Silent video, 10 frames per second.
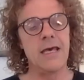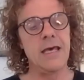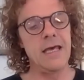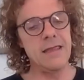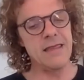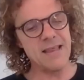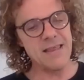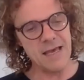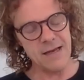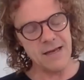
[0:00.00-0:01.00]
It's
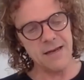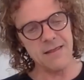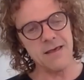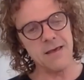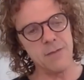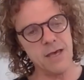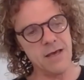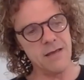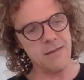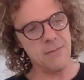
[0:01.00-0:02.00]
exactly the same
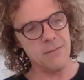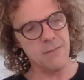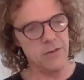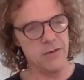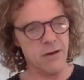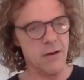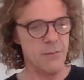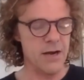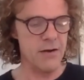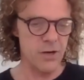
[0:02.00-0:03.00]
as building up
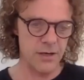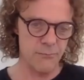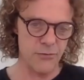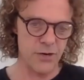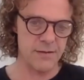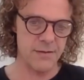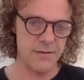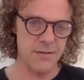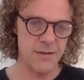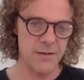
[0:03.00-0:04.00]
a running
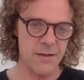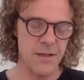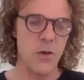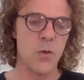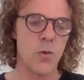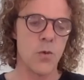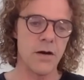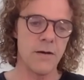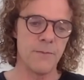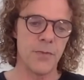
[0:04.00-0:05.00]
practice,
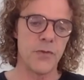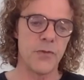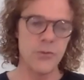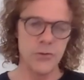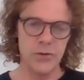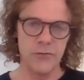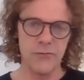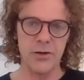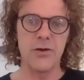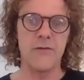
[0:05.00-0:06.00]
where during the
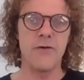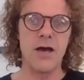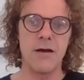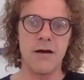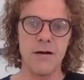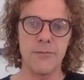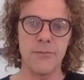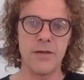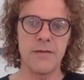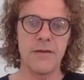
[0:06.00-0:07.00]
running you have a high
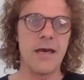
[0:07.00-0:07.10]
heartbeat.